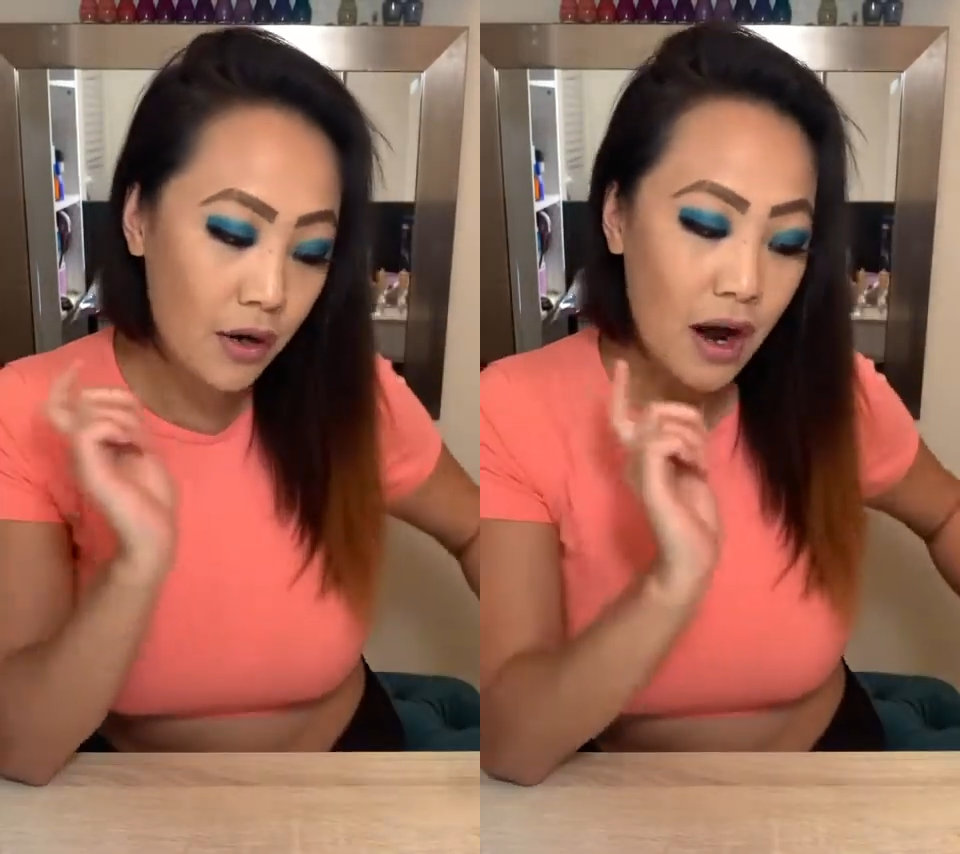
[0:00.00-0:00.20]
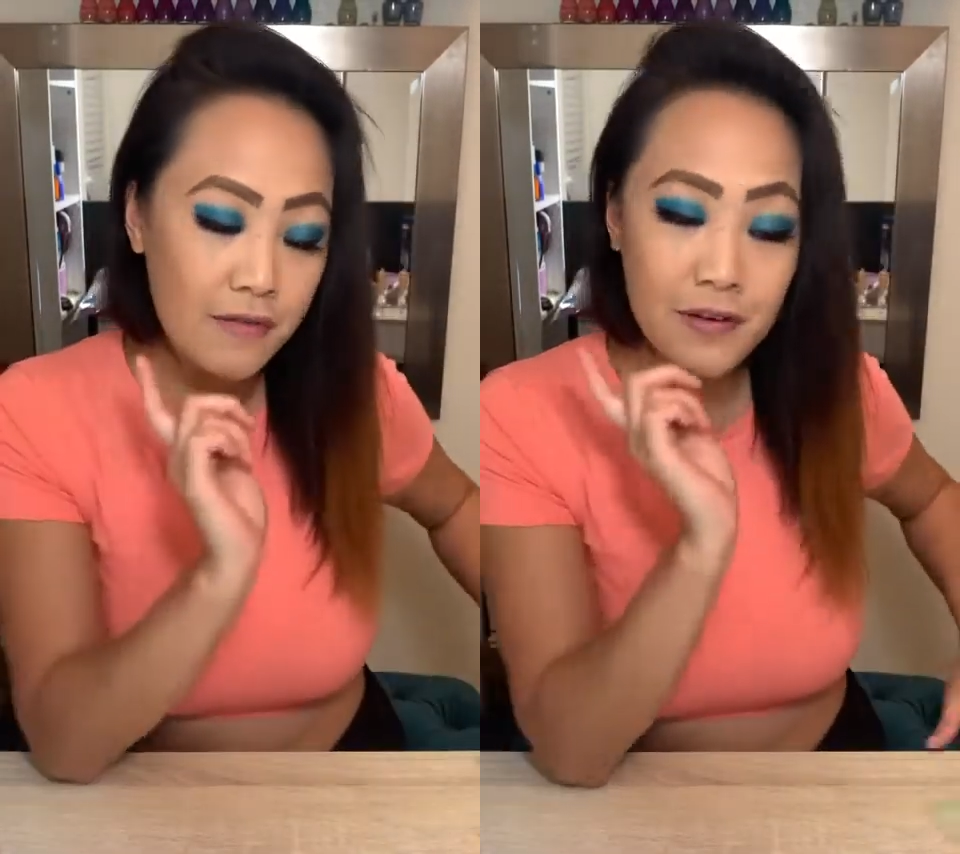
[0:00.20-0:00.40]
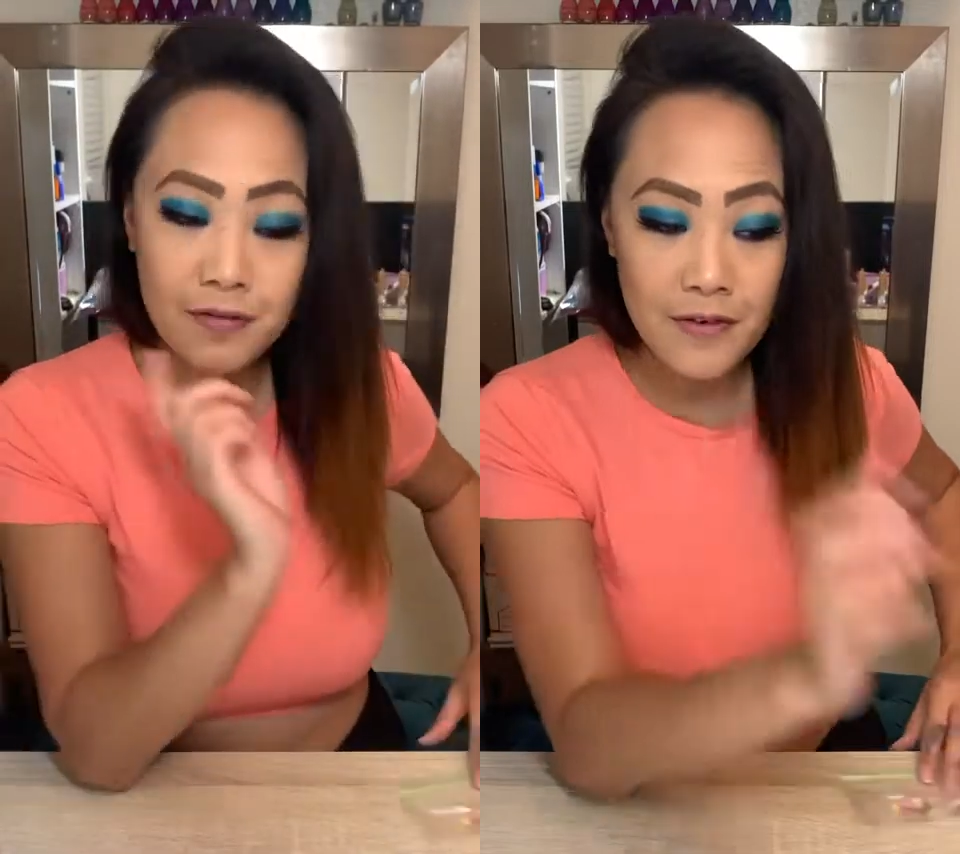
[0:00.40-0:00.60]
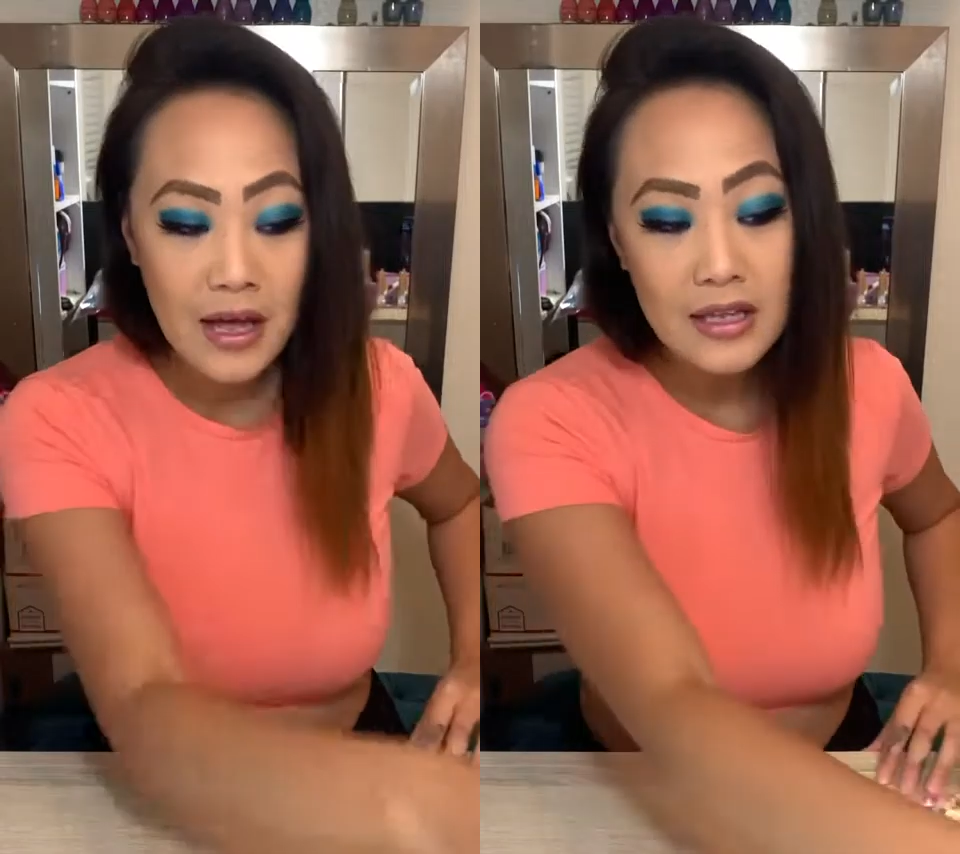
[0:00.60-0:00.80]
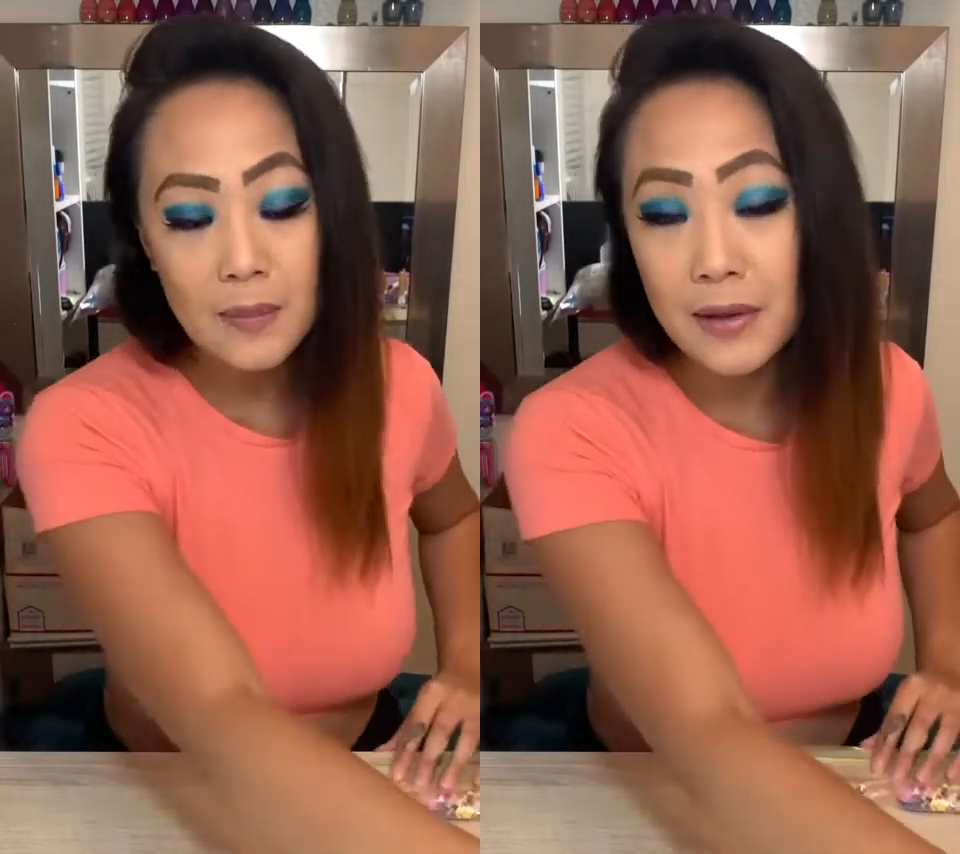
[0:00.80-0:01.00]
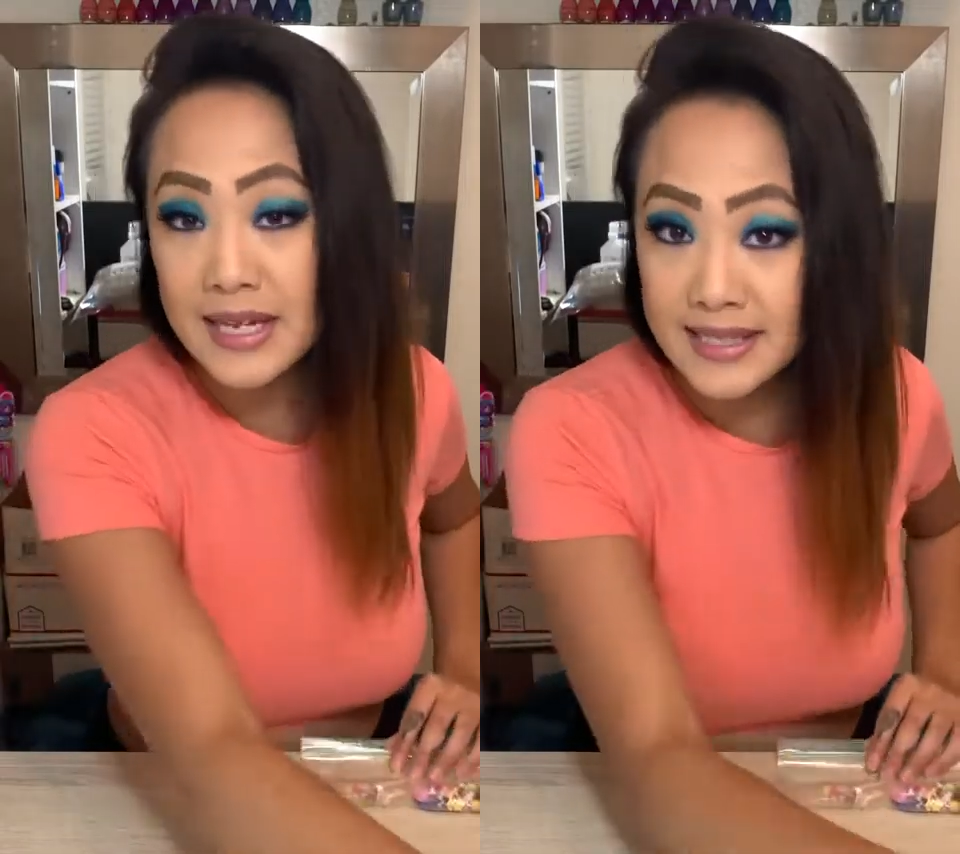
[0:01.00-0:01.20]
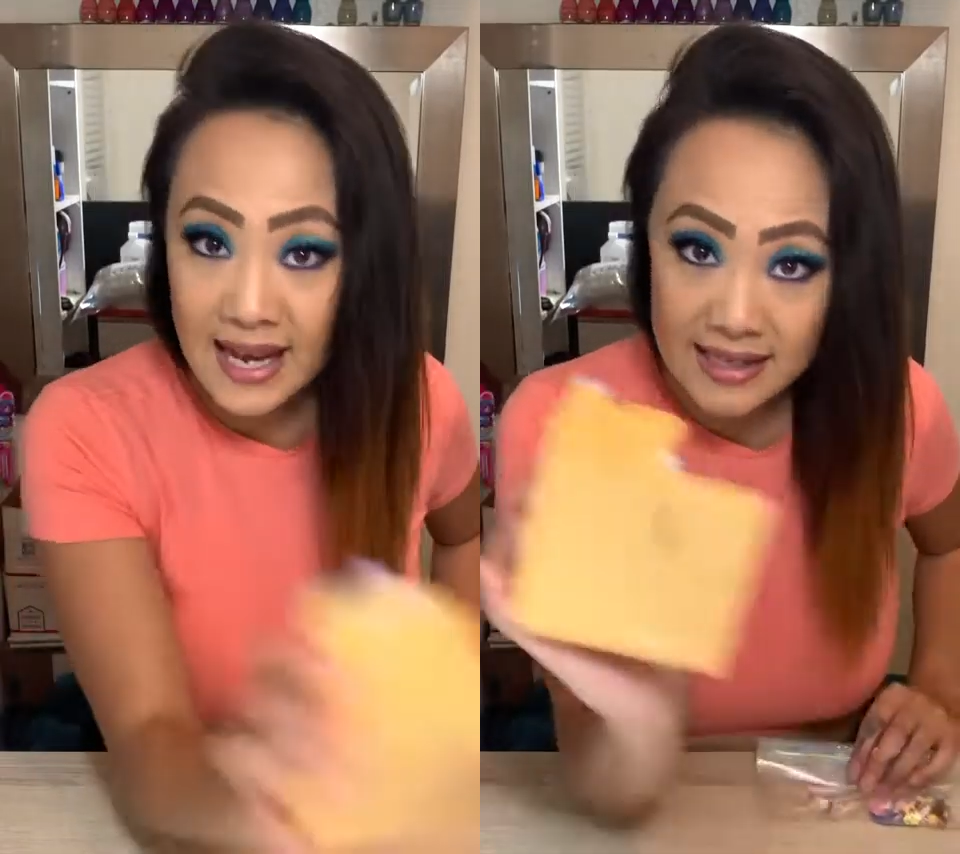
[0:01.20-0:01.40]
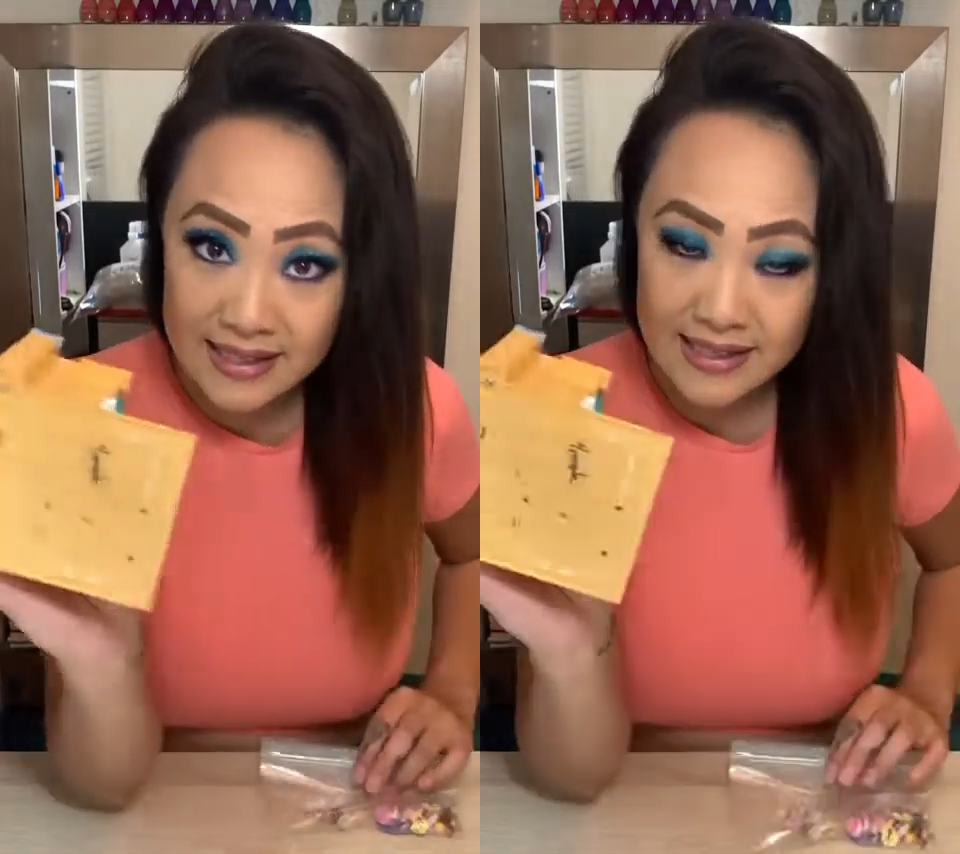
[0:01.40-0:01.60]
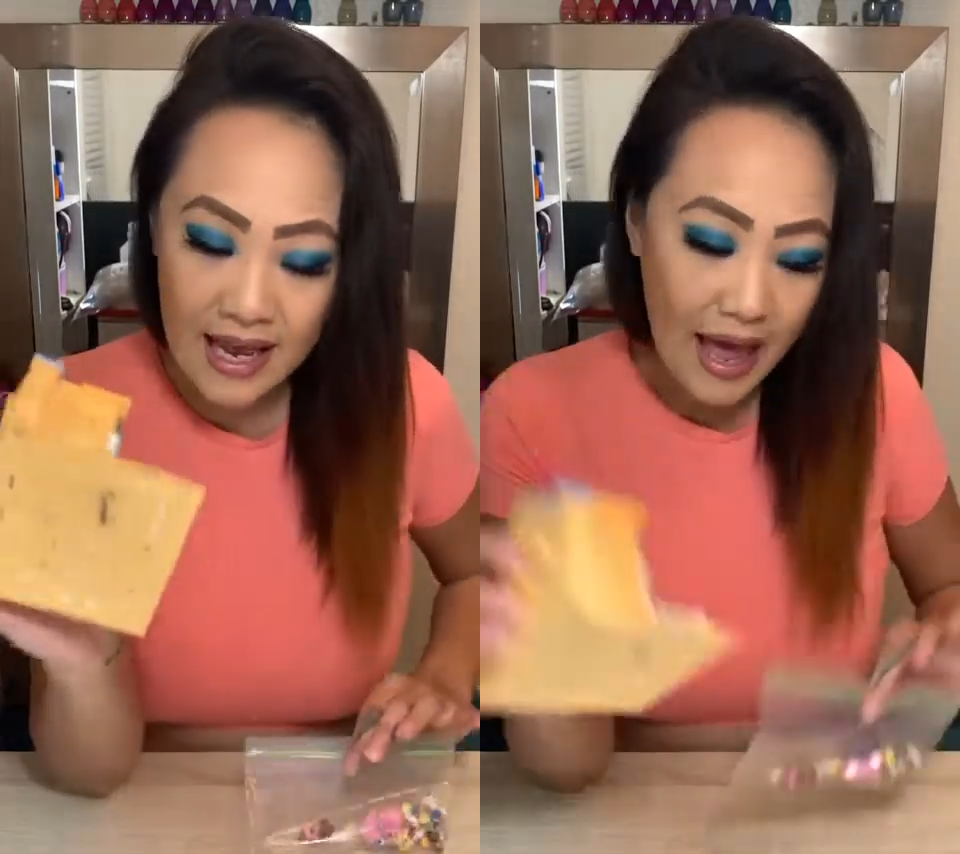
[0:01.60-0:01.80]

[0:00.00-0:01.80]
off of the play sets